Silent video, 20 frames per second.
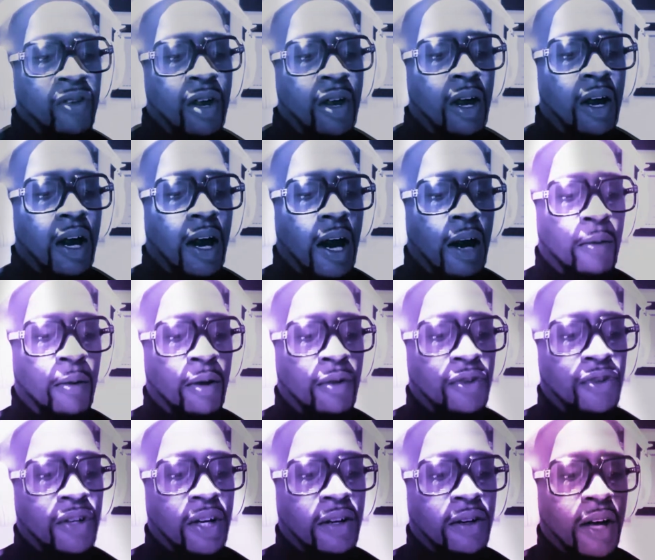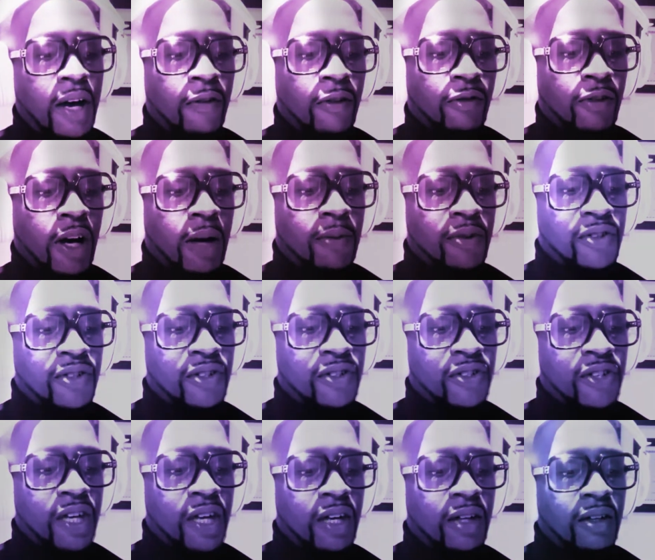I won't say never, Robinson
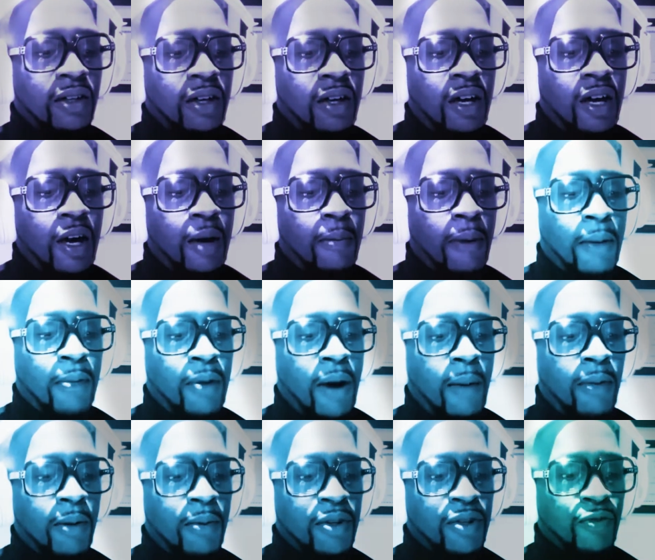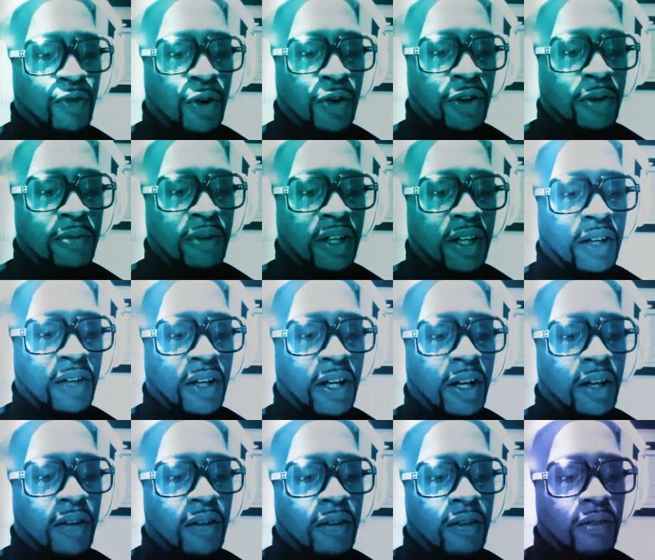said. My problem is Rona being there.
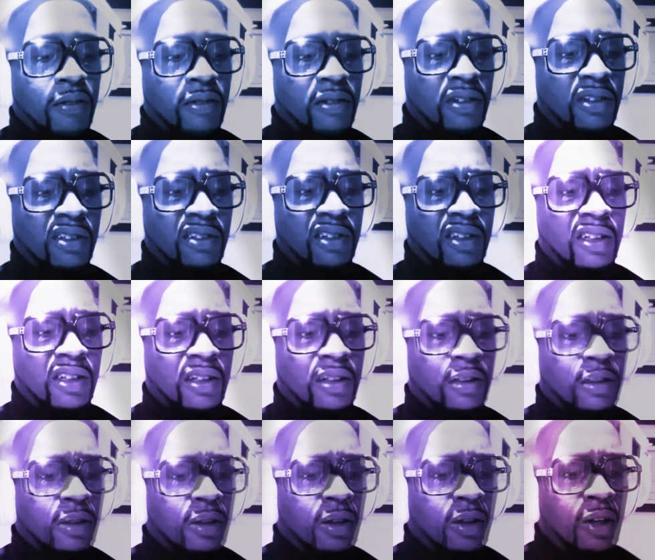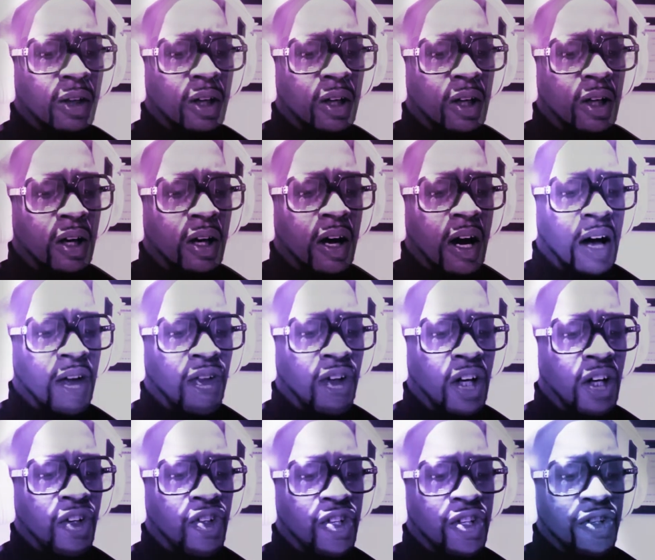Oh God. I think
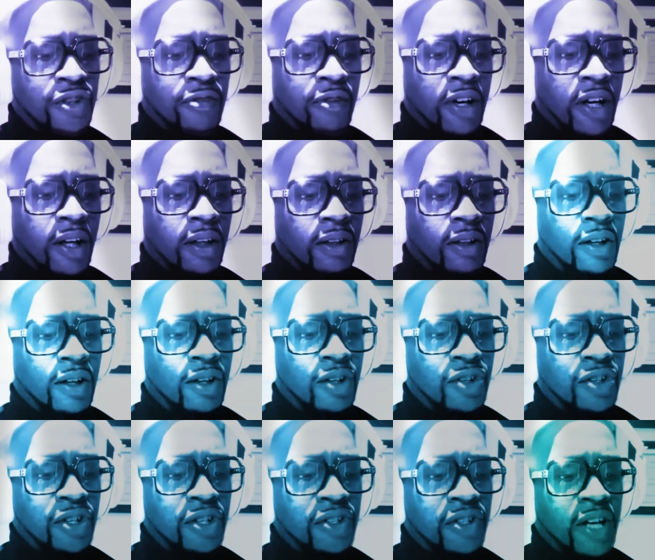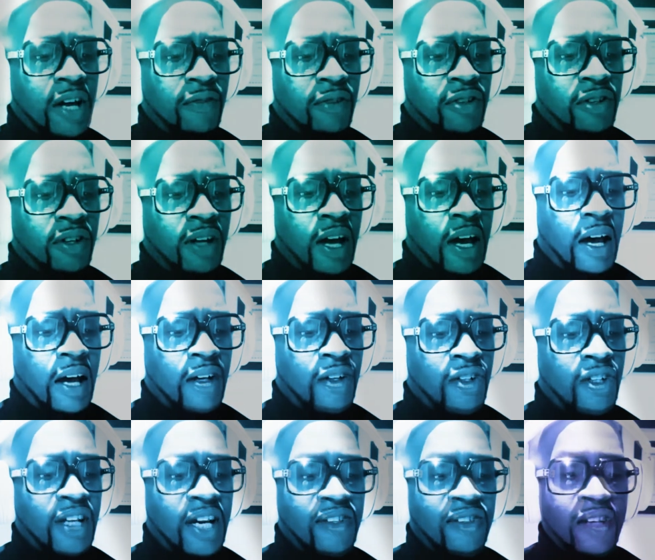she's great. She has
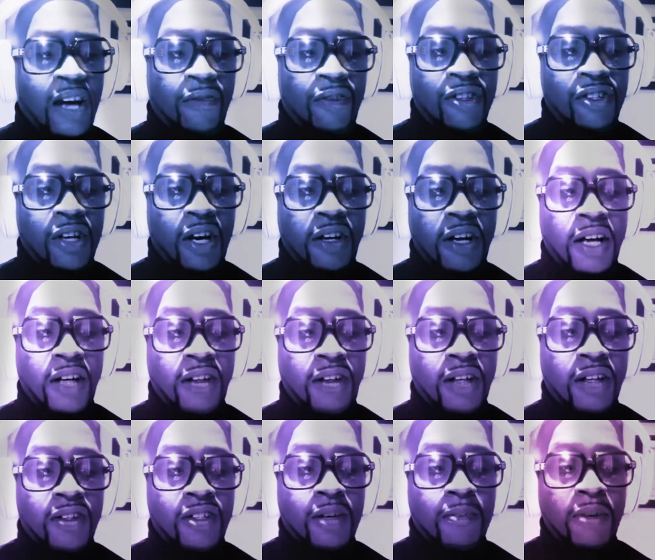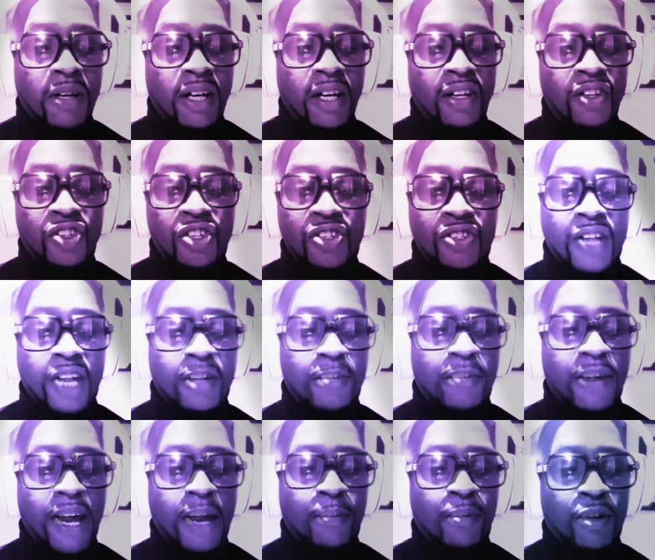never done anything to me. She's not a
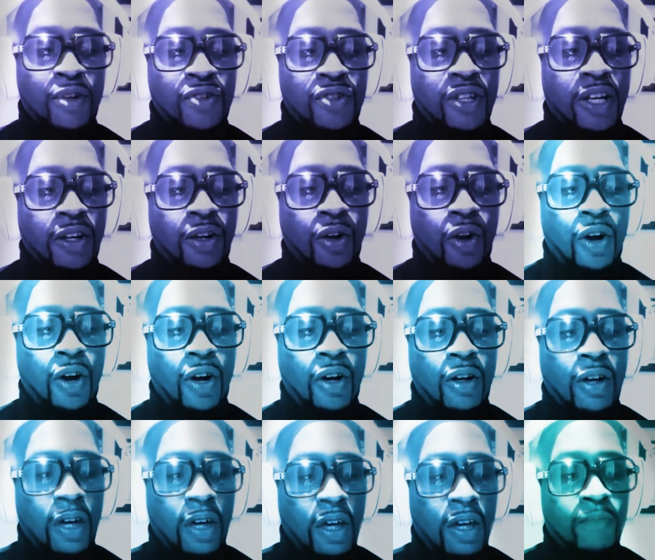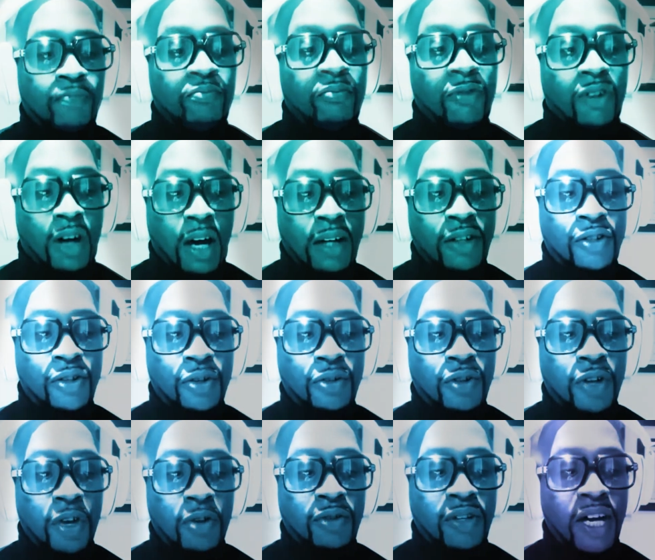bad person at all. I do know
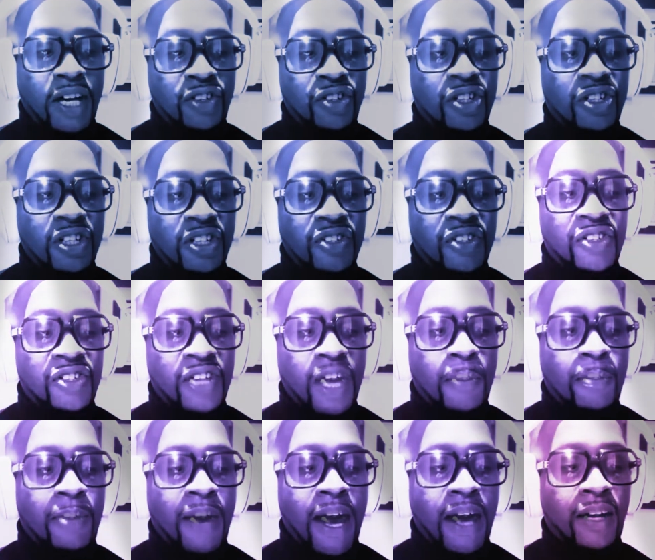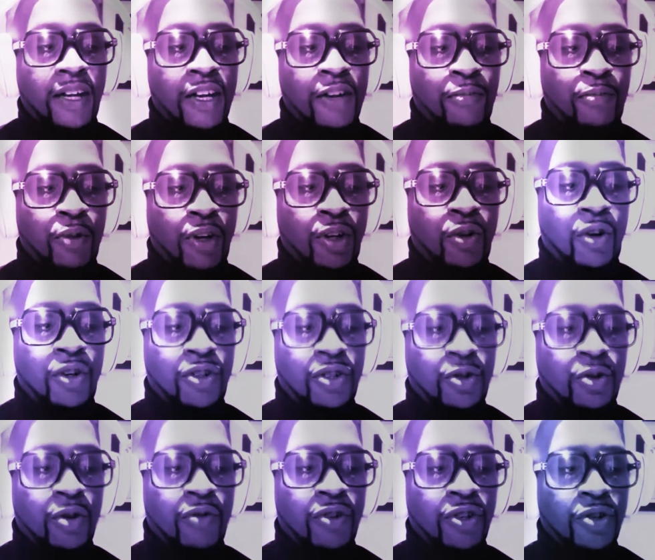that she needs to step back if we're going to do a
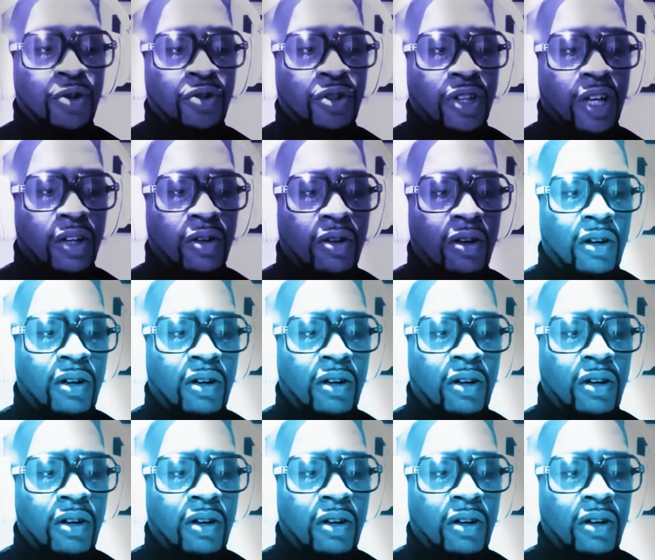reunion at all.